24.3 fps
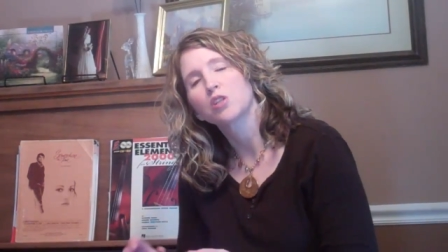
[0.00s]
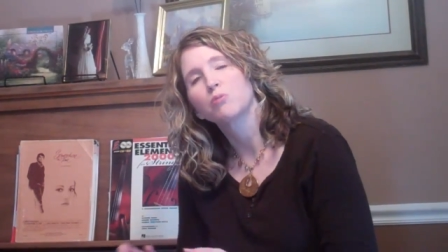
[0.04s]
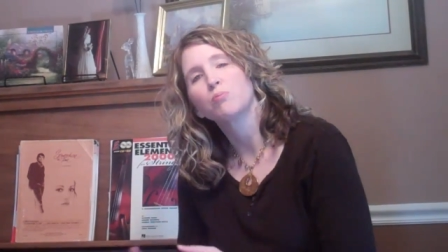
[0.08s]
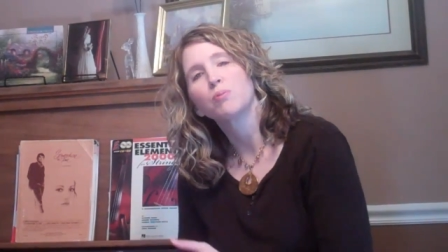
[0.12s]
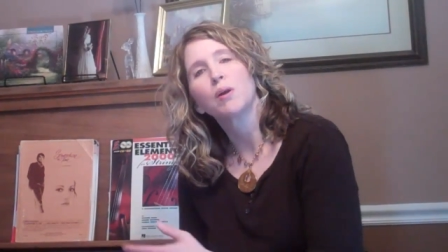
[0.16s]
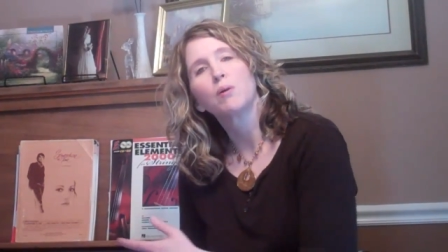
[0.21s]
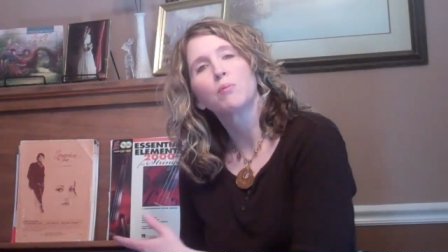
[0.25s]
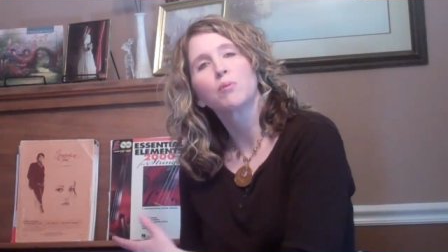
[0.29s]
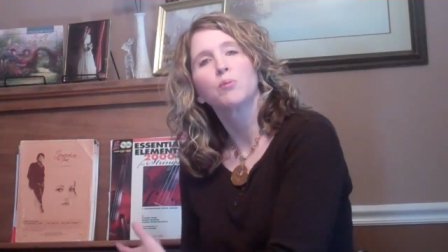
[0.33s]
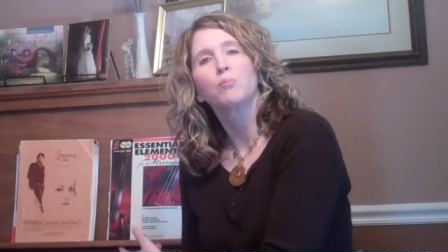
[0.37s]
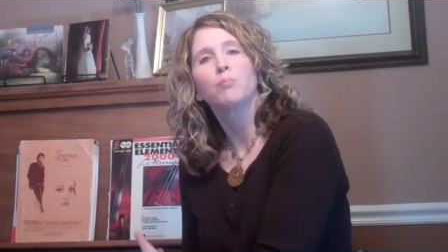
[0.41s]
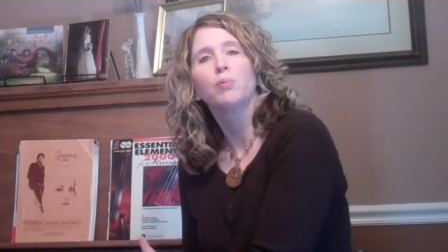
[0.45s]
to
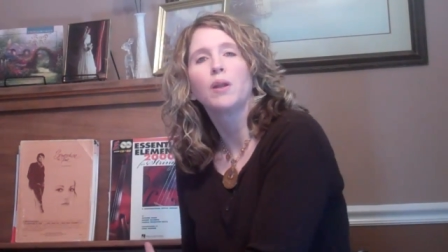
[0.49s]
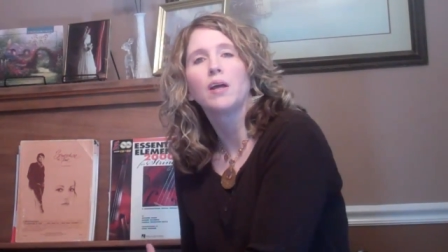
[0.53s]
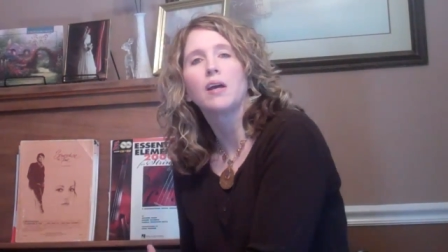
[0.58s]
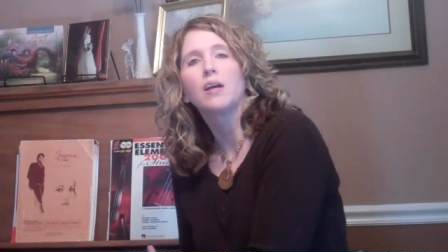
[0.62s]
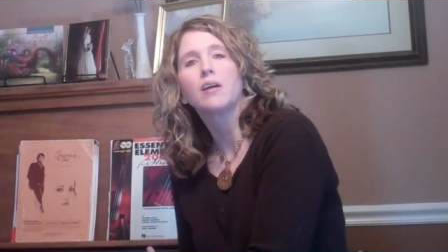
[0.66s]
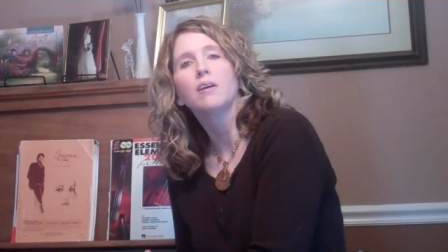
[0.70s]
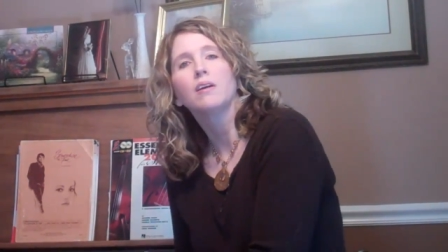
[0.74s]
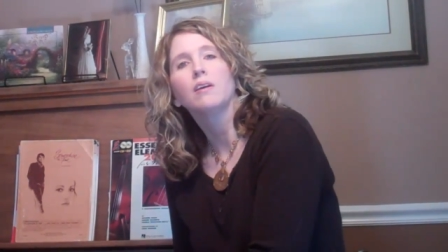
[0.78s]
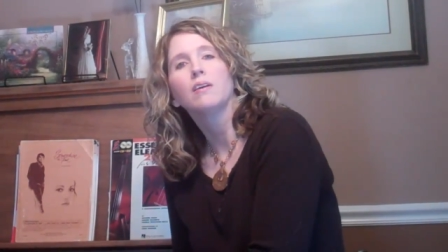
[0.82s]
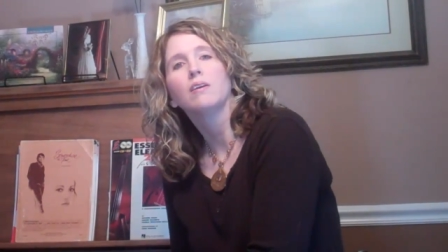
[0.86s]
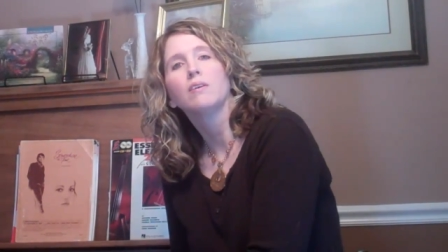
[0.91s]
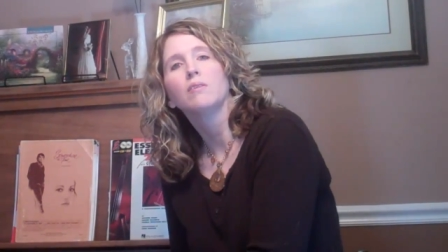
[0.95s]
be able to
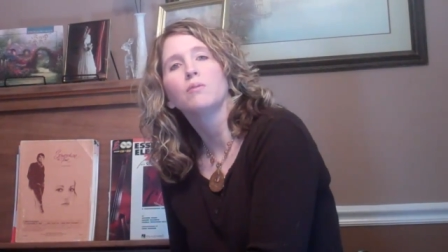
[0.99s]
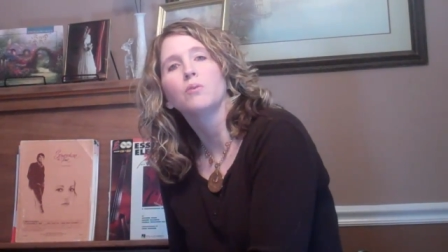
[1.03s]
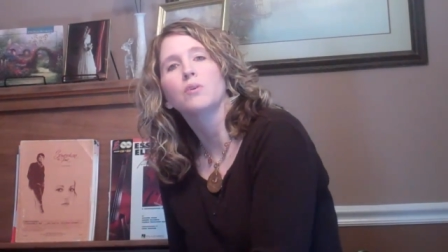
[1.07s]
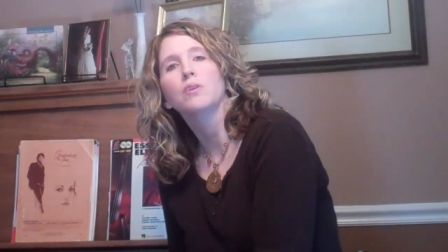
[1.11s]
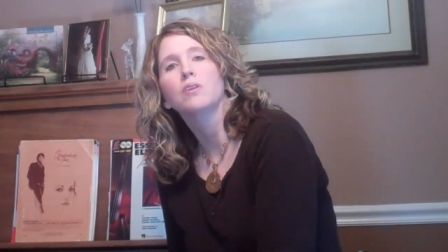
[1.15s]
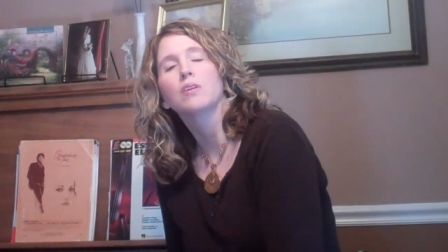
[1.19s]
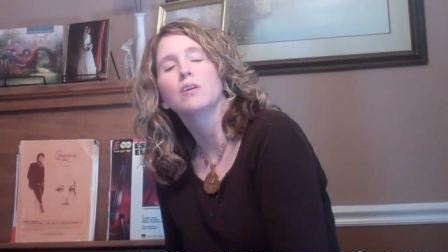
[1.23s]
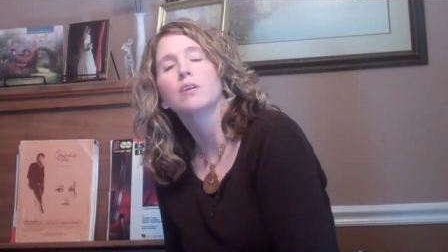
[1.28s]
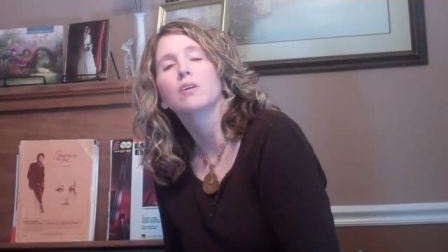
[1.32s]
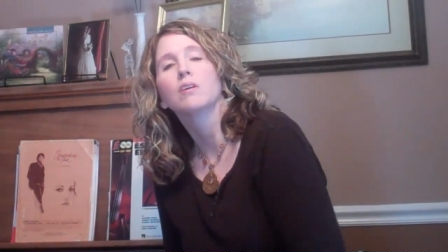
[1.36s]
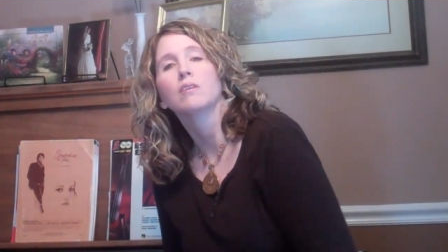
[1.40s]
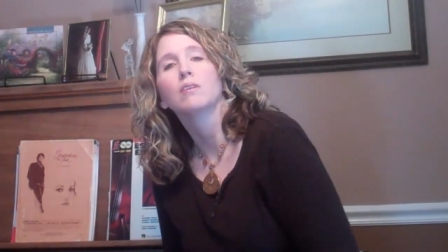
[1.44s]
play
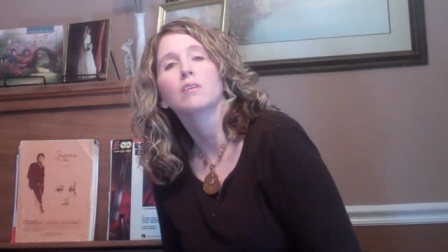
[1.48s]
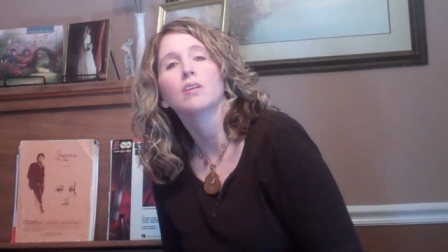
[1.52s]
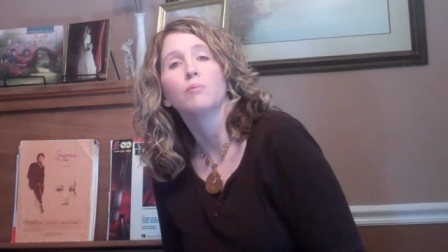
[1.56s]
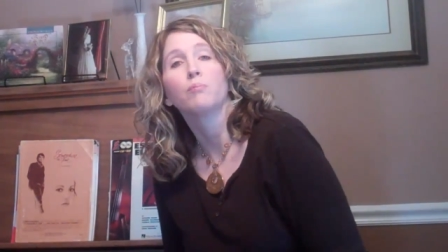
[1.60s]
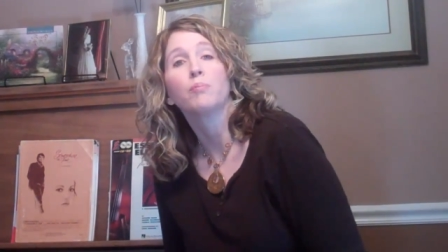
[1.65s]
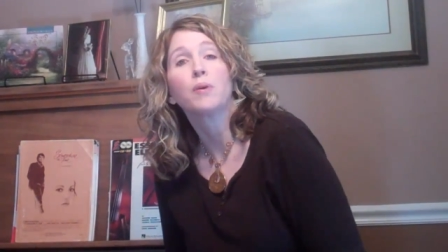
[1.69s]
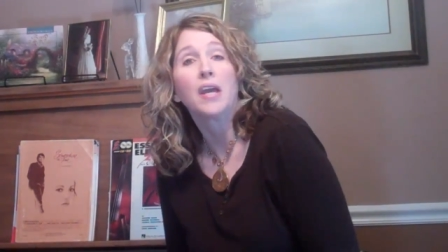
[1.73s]
with the